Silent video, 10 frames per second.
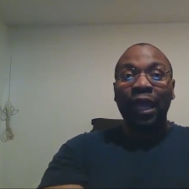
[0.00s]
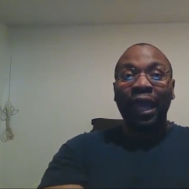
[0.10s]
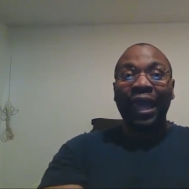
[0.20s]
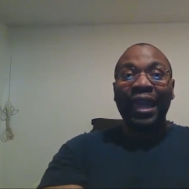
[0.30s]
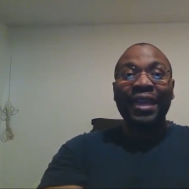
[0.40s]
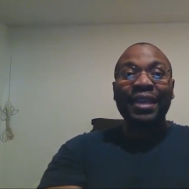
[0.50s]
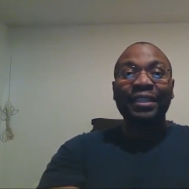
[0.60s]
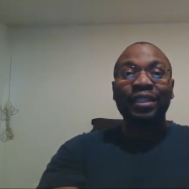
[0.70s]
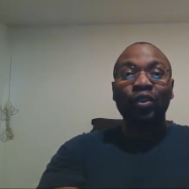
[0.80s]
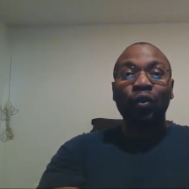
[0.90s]

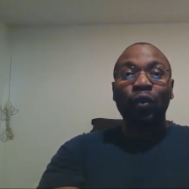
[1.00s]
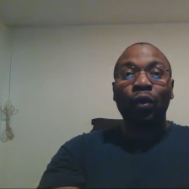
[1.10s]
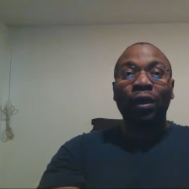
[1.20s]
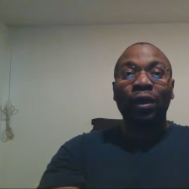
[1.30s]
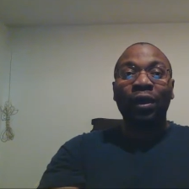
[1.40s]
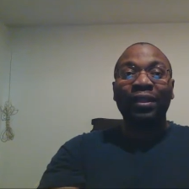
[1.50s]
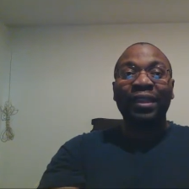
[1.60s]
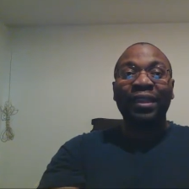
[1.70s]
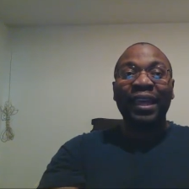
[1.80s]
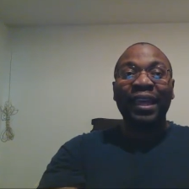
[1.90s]
is the
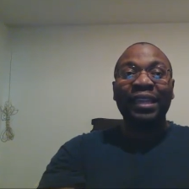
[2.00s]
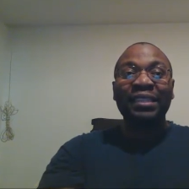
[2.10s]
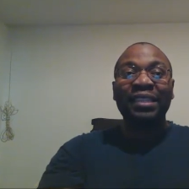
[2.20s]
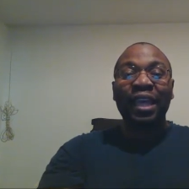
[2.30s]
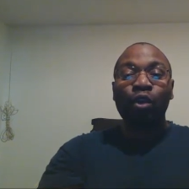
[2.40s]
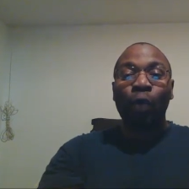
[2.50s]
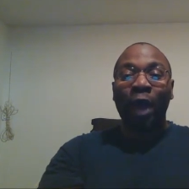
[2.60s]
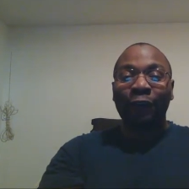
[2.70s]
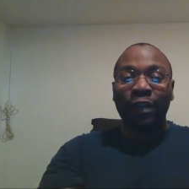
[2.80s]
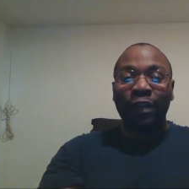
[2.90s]
things that you
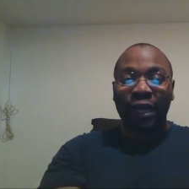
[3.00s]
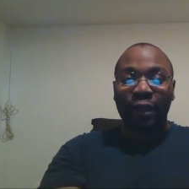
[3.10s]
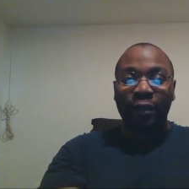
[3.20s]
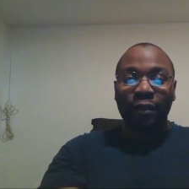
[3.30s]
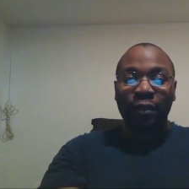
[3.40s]
have done,